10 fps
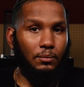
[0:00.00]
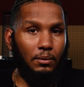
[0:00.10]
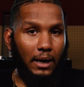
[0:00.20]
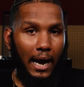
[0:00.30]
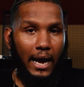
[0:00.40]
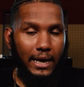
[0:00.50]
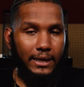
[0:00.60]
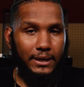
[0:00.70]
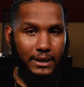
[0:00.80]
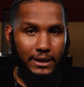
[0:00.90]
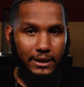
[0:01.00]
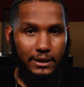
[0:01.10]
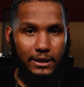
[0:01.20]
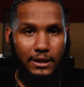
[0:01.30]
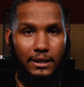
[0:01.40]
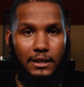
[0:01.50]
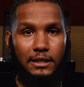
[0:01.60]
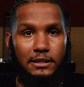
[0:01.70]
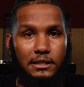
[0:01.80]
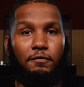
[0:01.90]
What I need
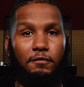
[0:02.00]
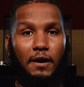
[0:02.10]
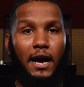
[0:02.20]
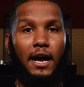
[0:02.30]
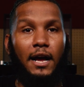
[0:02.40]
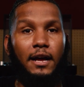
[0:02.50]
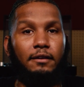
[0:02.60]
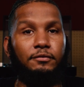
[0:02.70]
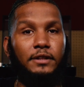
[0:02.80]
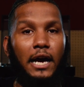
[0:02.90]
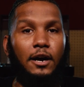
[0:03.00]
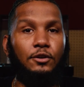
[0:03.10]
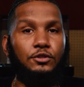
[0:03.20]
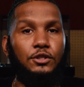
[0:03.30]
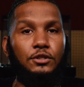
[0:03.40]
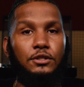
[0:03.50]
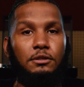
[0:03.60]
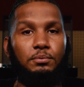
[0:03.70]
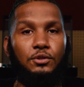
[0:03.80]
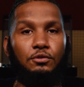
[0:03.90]
is 5,000
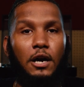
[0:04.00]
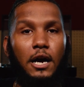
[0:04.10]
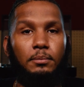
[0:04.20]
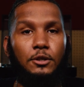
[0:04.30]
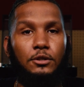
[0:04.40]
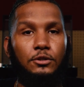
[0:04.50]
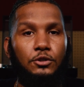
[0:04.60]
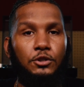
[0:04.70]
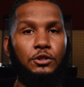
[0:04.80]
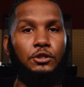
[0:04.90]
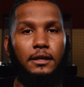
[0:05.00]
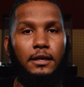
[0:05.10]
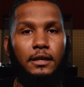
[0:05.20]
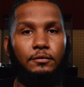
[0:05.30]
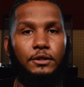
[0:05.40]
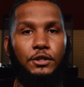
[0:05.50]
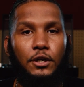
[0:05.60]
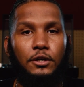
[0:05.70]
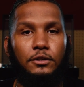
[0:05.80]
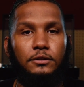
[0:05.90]
subscribers in
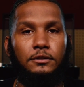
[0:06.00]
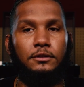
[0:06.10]
return